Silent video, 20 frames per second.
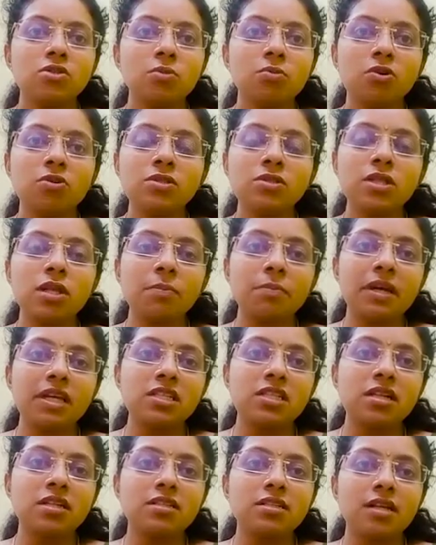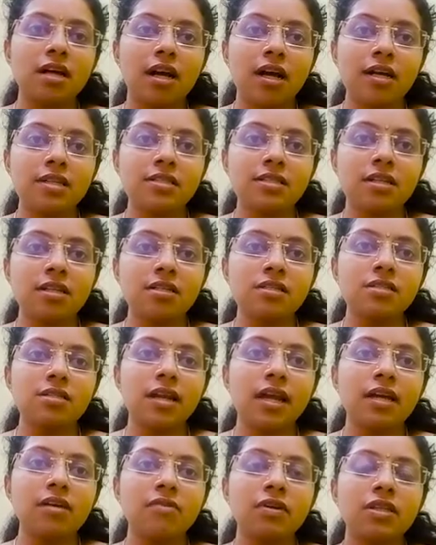most of the patients ask
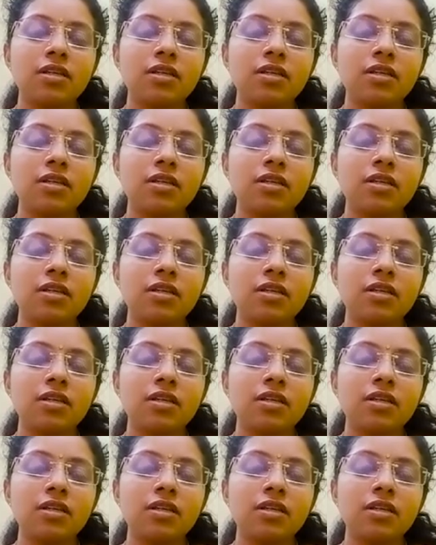us like whether